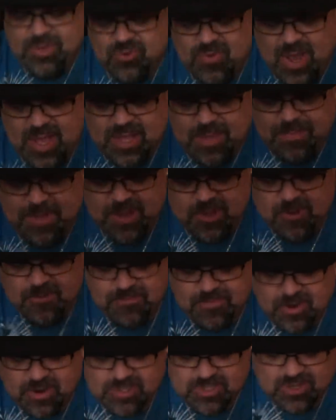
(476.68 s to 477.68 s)
me try the pickle
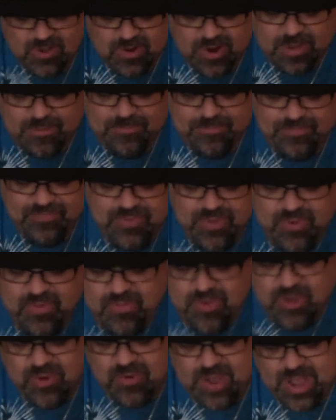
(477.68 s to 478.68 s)
first. Hold on,
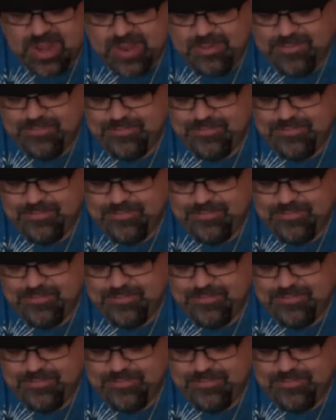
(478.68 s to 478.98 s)
real quick.